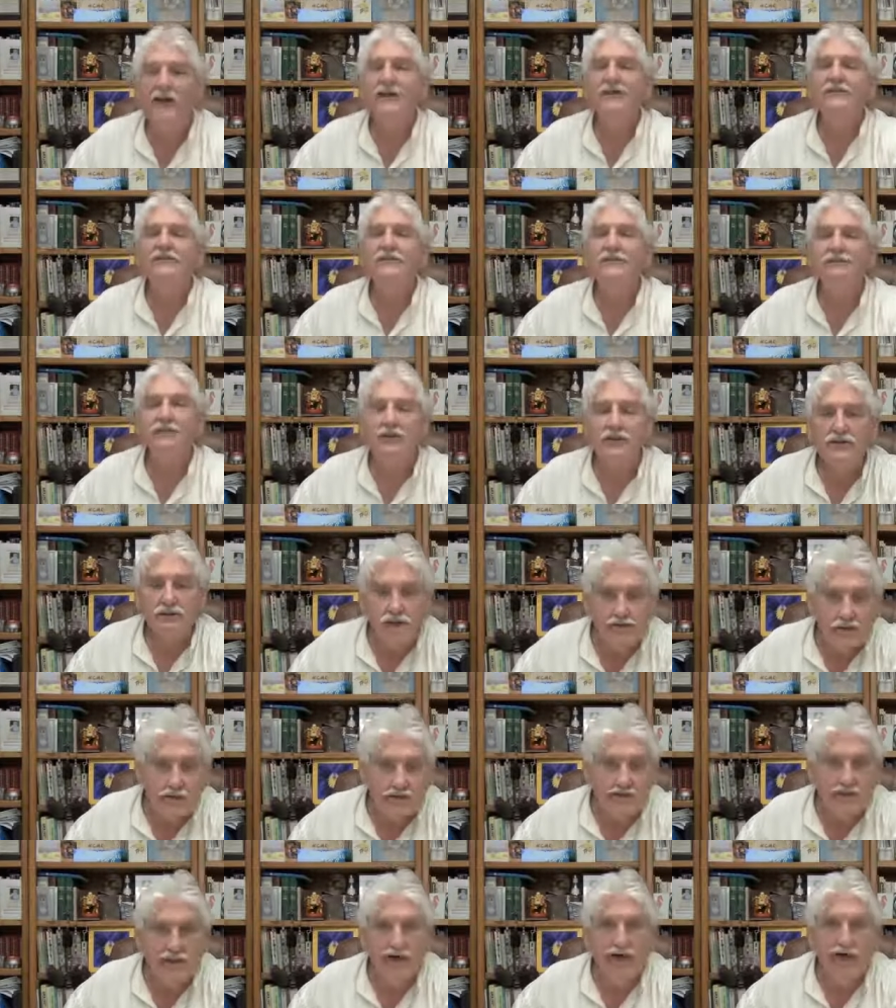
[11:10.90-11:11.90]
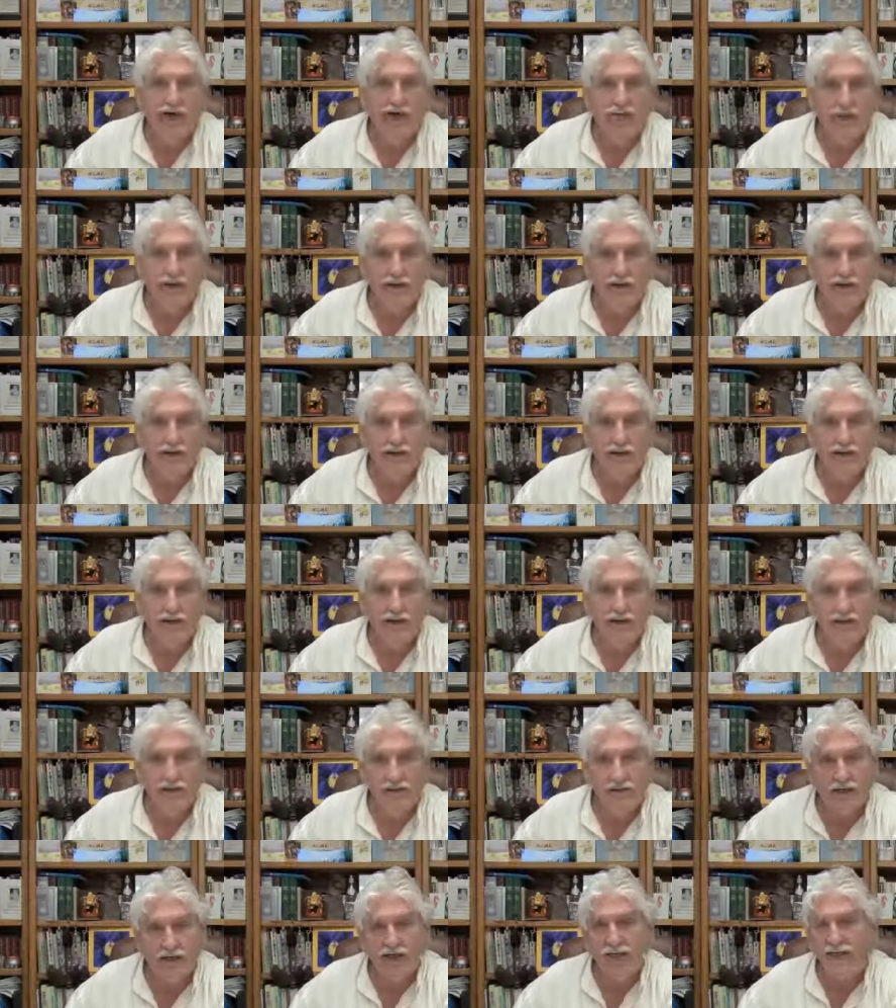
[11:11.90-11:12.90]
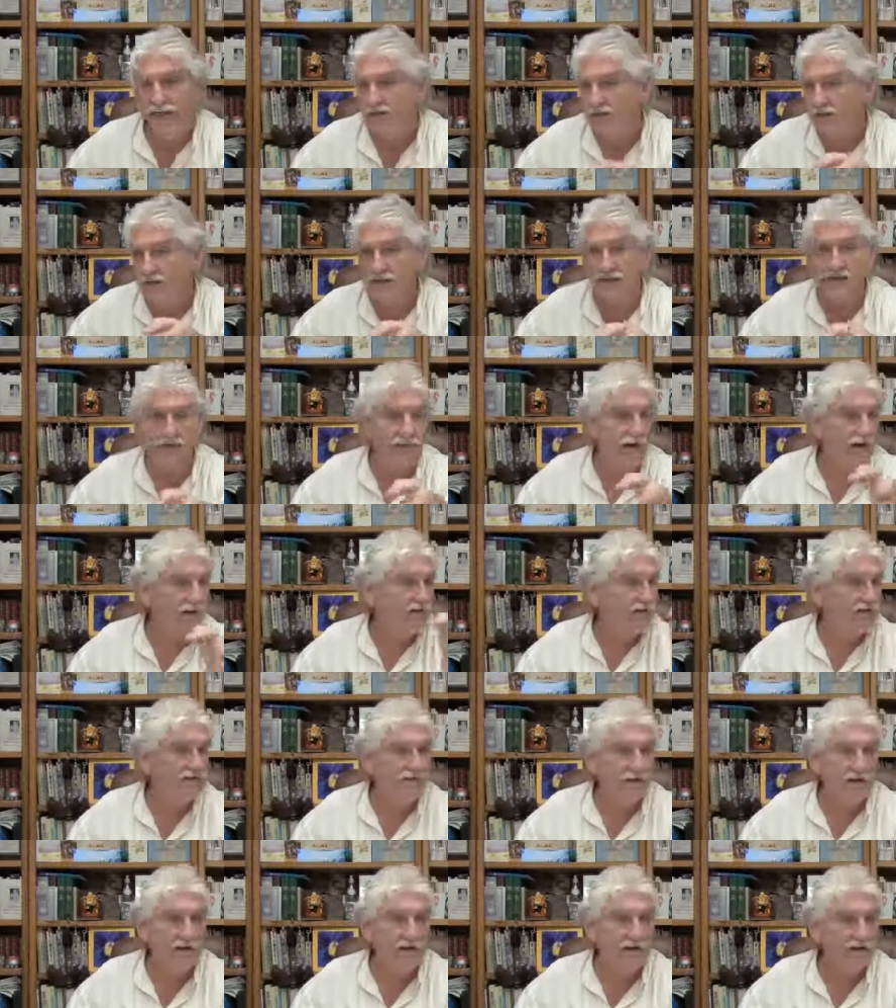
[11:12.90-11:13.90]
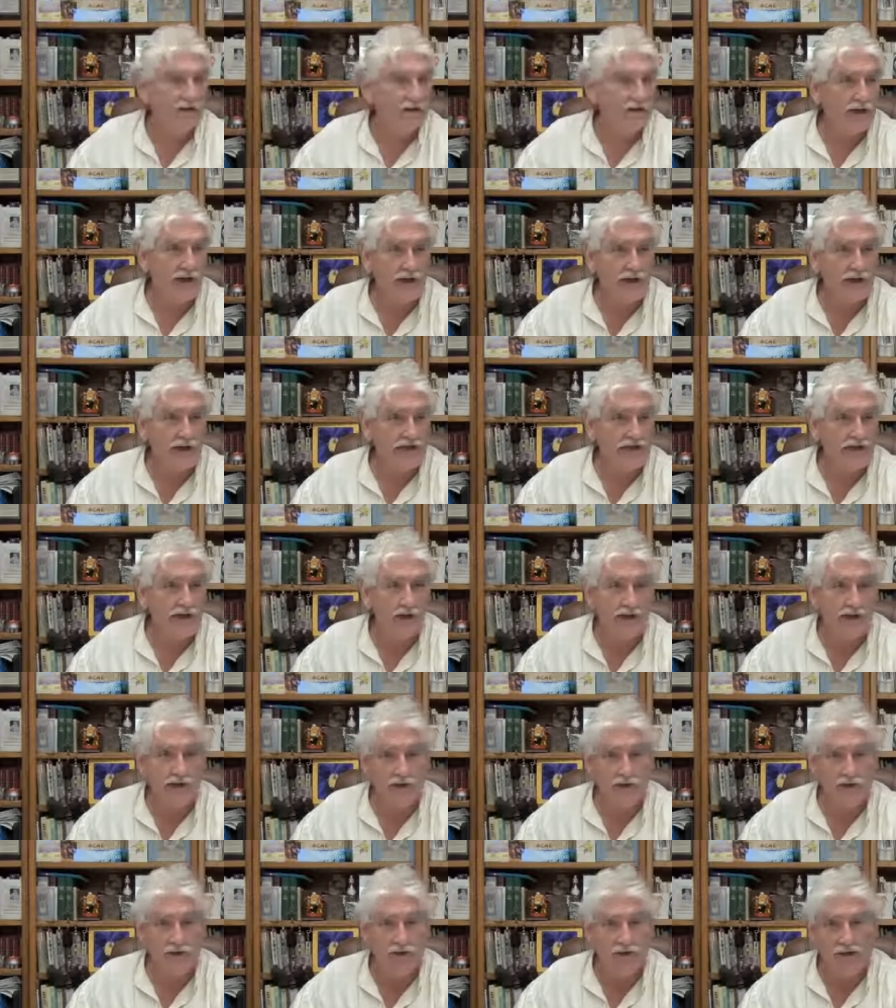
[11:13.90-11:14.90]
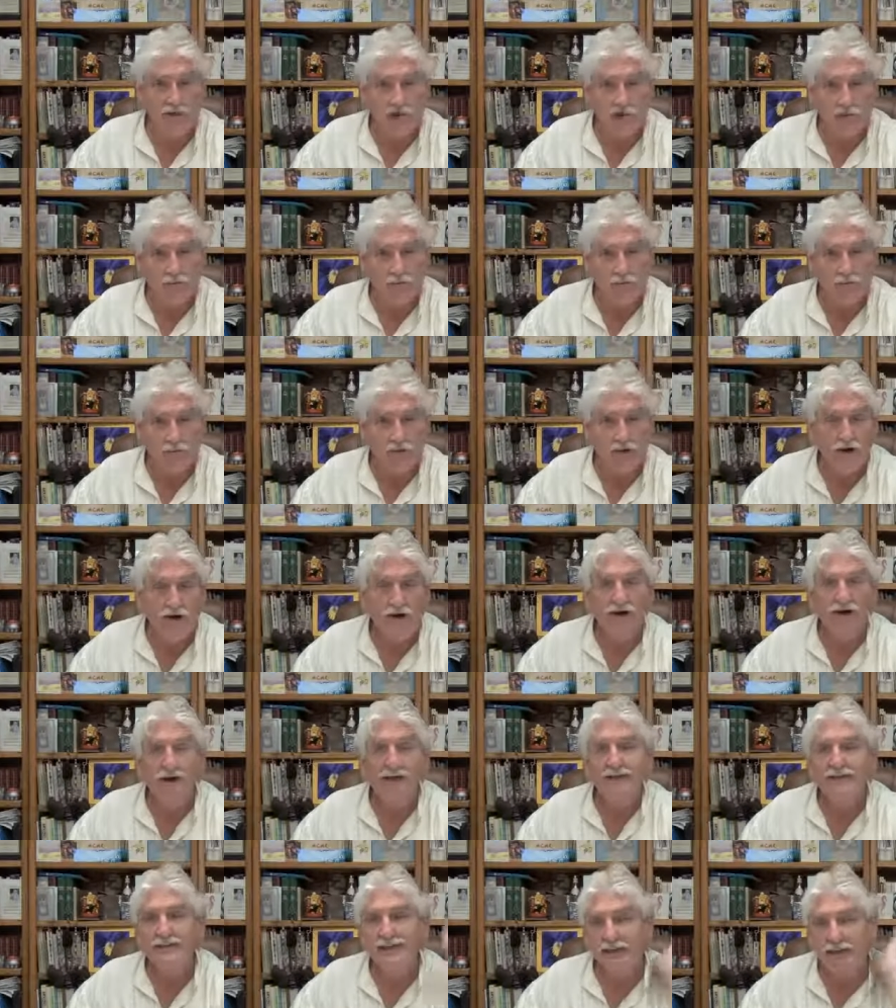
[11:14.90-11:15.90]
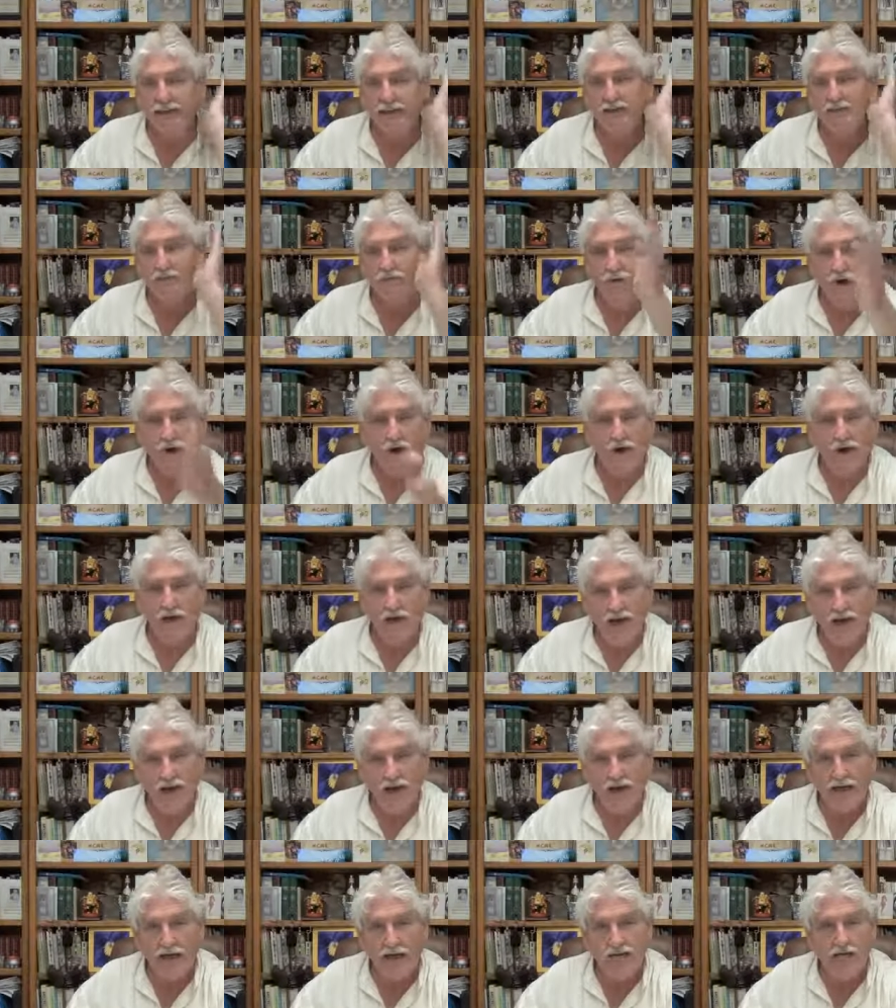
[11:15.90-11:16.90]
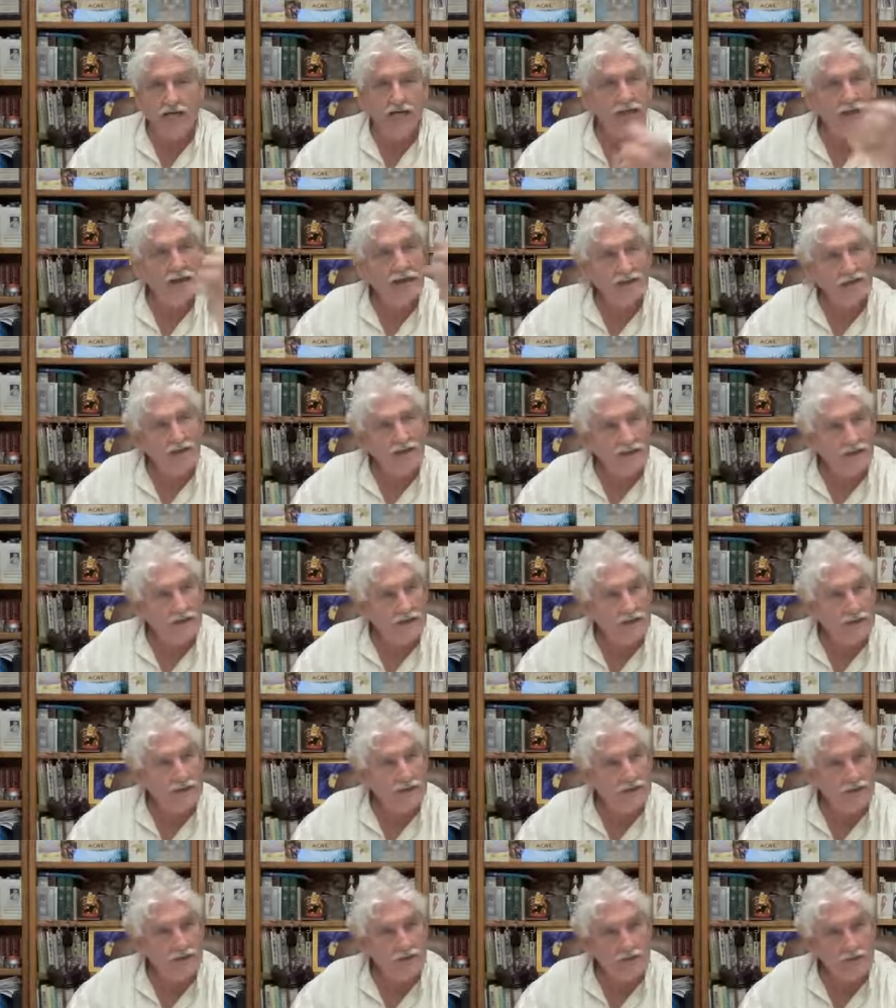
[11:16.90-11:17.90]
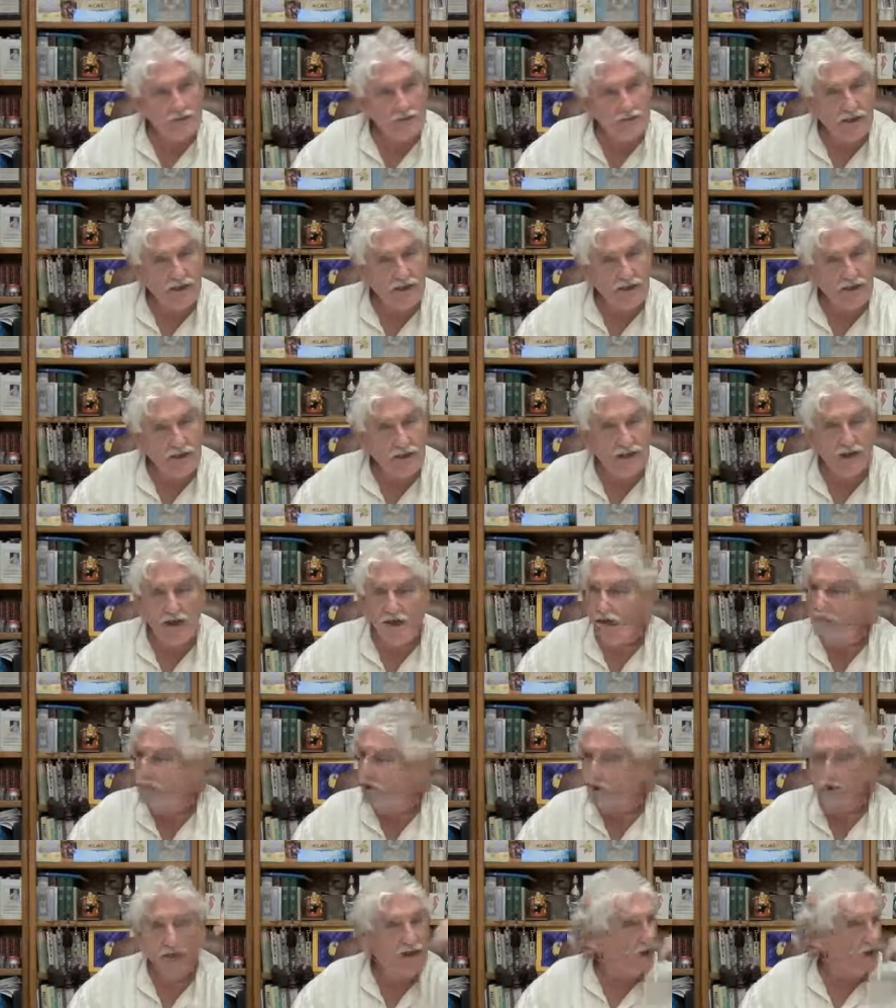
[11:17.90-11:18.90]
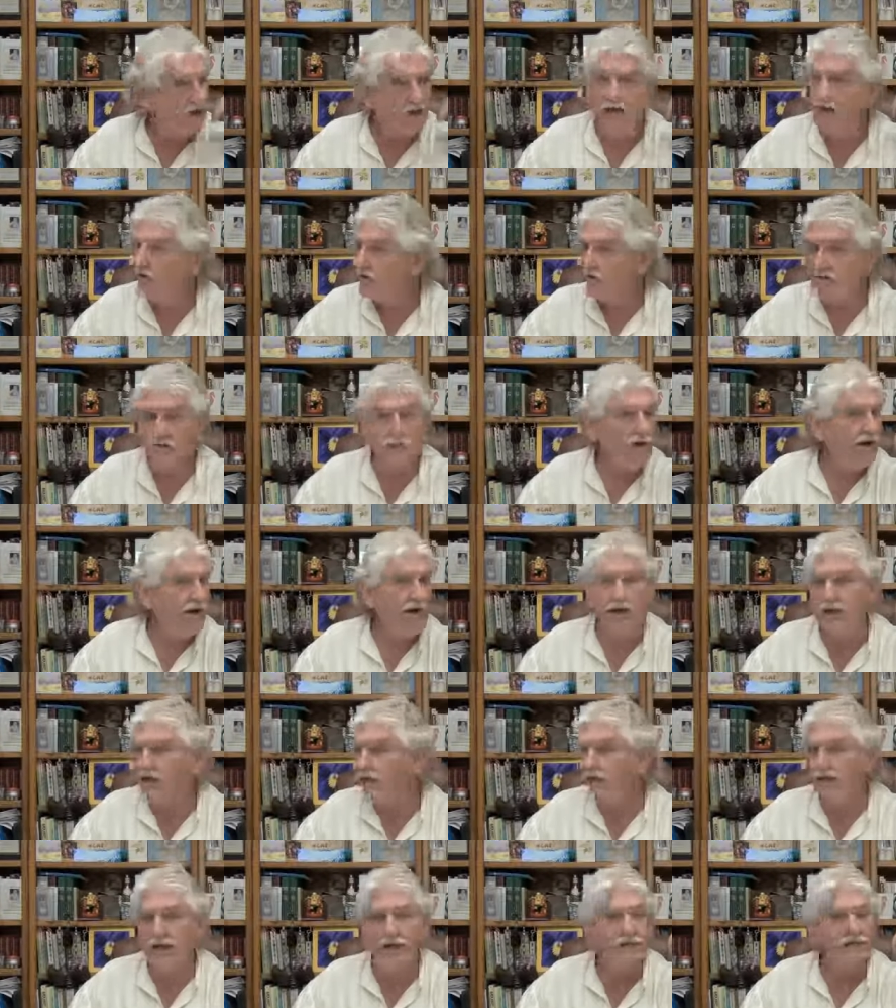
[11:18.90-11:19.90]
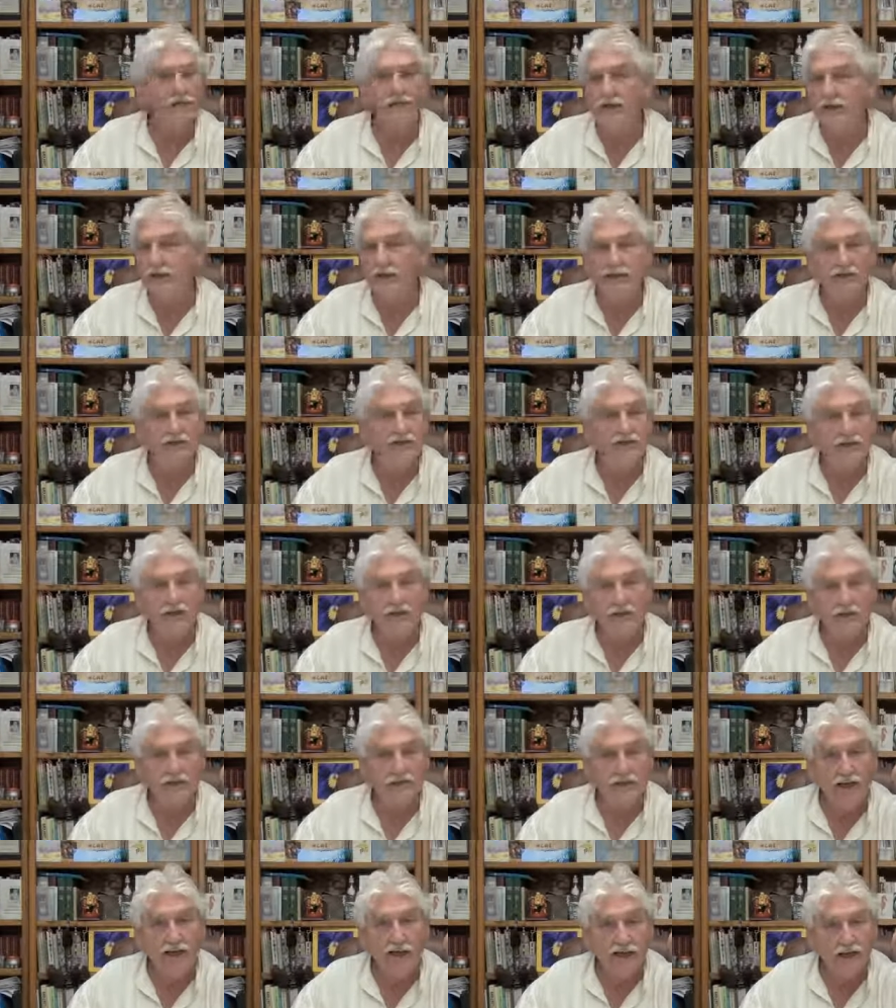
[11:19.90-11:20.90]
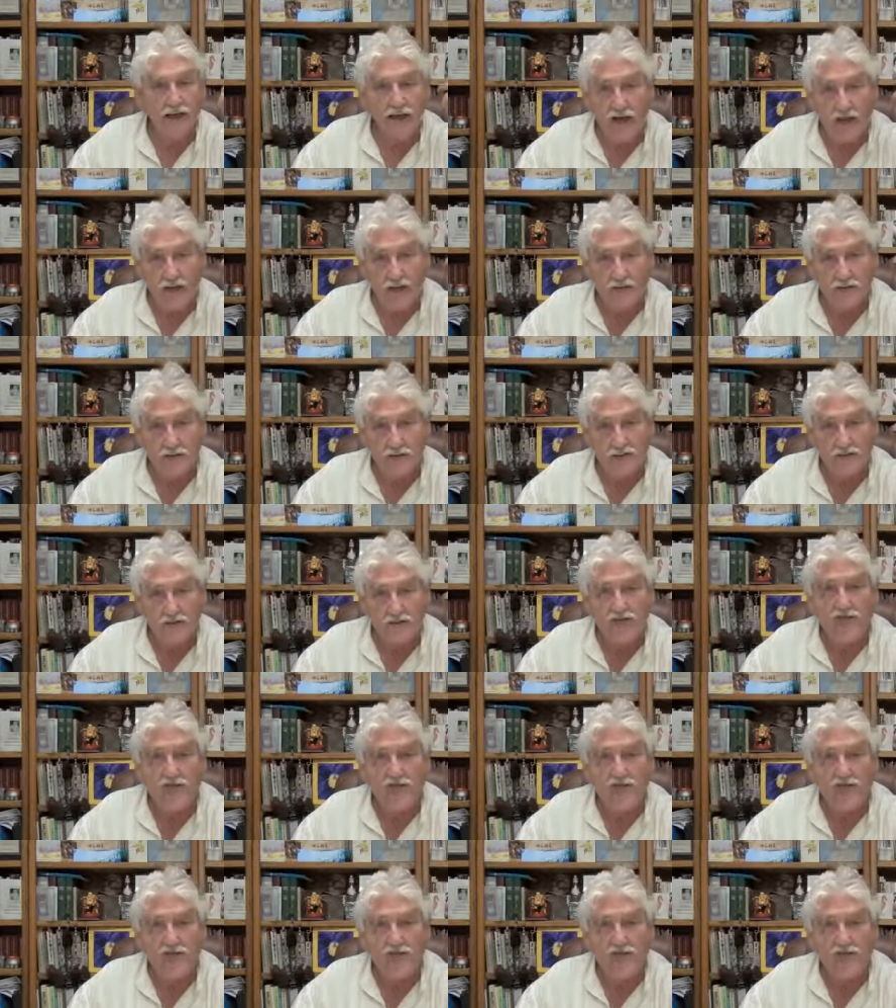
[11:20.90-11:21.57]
It's the pituitary that makes TSH, and this is why this medical doctor is not able to help her. He's hitting the wrong glands. He needs to hit the pituitary. But then, the way he does it, he doesn't understand glandular.